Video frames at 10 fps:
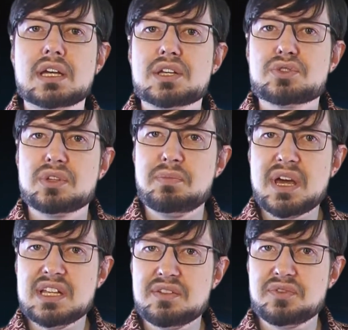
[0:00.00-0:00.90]
So, the
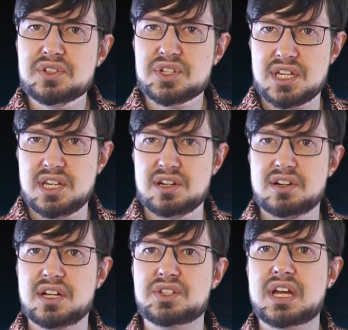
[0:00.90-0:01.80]
big difference here
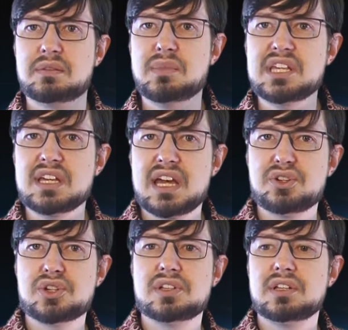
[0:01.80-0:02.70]
is that
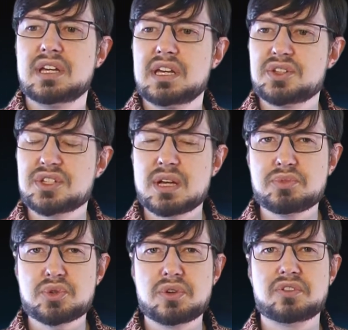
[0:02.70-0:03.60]
mitigation is some
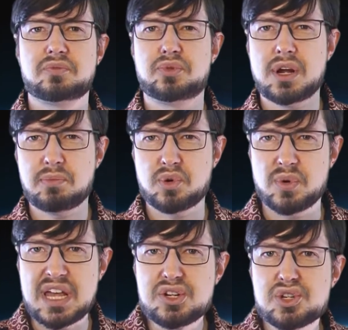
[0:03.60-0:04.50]
sort of
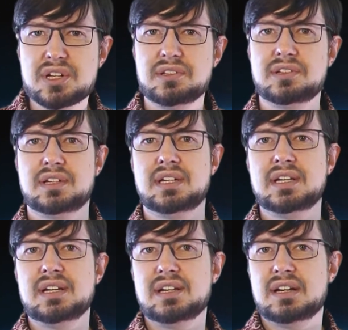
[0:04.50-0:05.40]
preparation
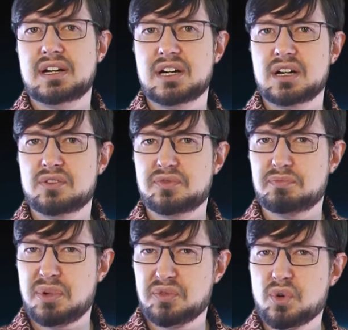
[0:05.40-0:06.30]

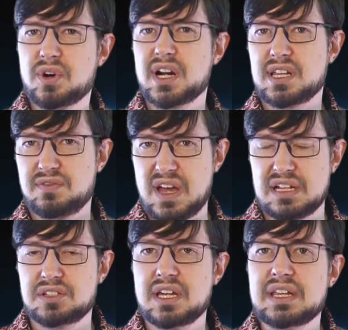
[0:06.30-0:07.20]
before an
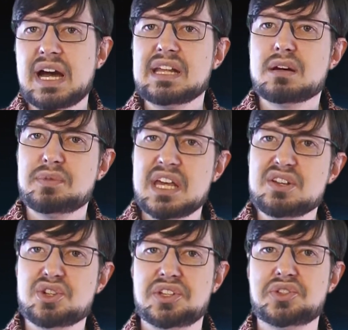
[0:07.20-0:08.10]
event, and
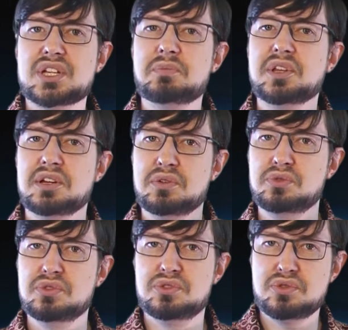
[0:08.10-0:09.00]
adaptation is something you
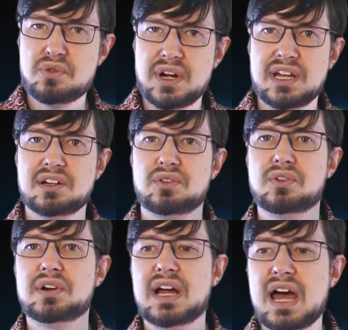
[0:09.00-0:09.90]
do during
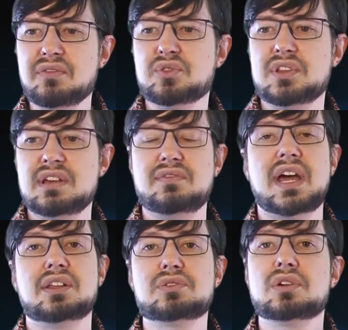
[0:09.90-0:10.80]
or after the
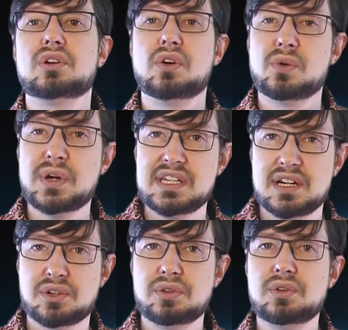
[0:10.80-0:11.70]
event already
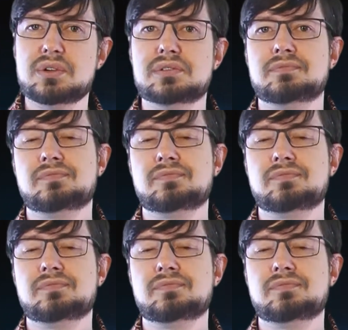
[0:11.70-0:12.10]
occurred.